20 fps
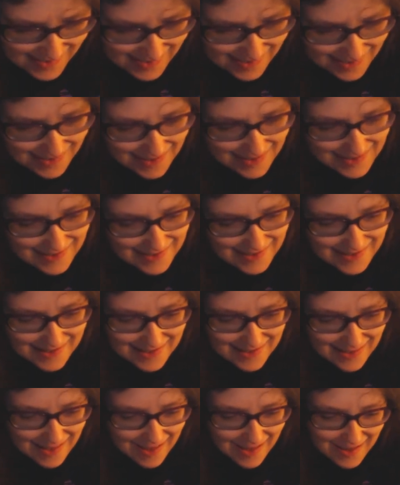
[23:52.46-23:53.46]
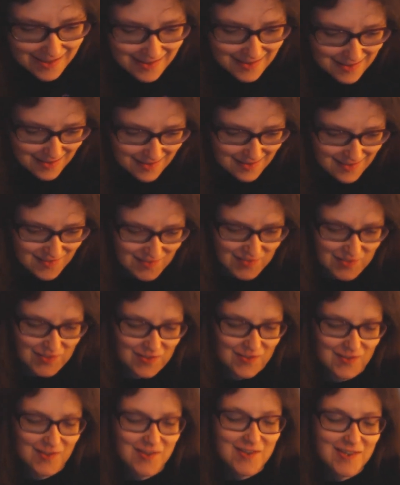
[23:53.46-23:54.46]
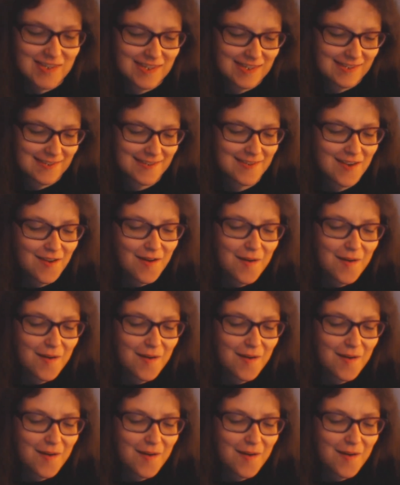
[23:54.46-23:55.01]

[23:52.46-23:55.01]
she's like, just